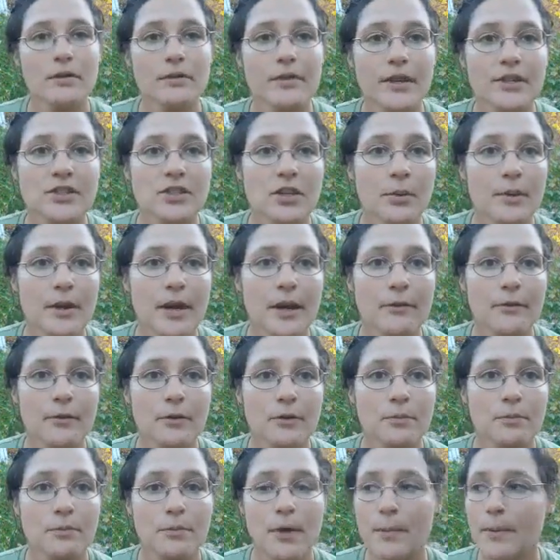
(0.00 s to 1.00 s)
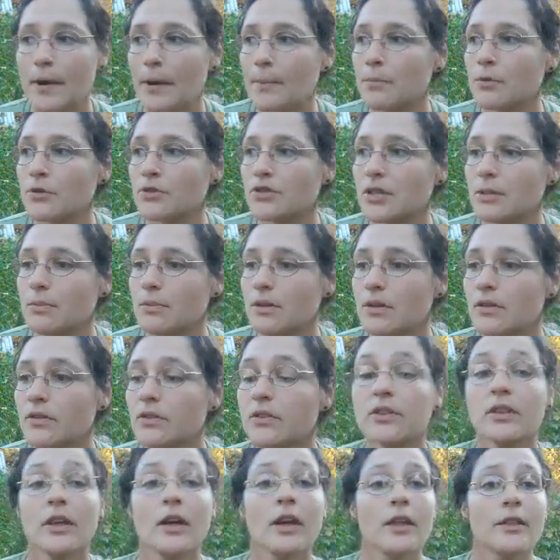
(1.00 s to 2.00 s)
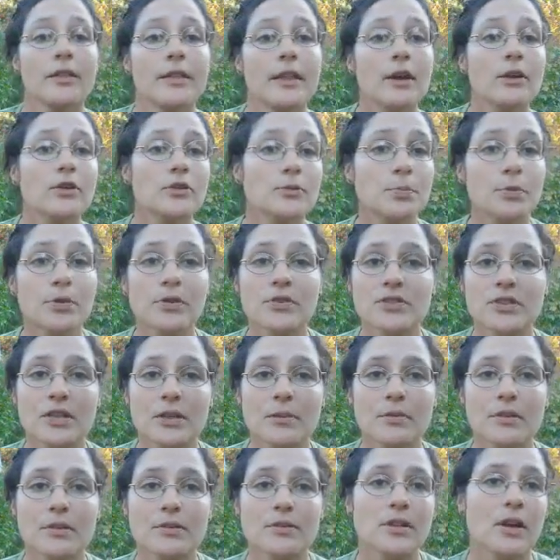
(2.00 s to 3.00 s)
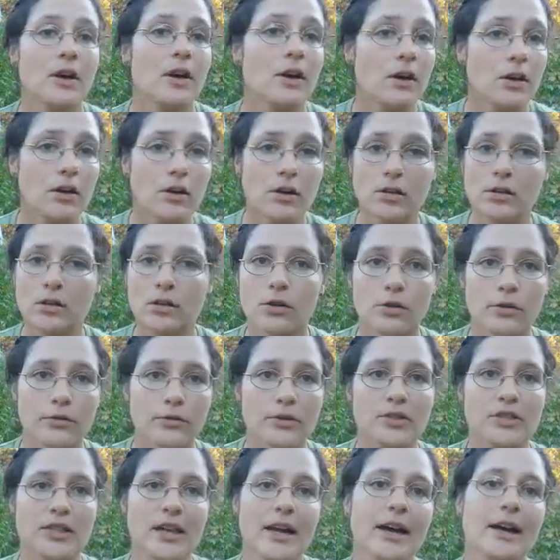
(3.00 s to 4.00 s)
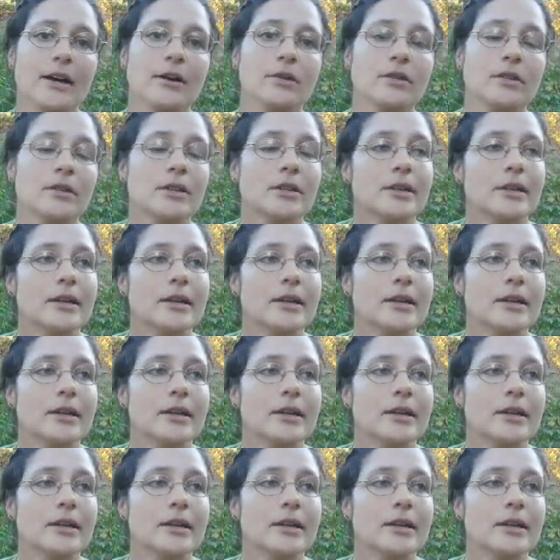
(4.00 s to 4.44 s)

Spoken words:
that's all we have about persimmons. There's persimmons all over town.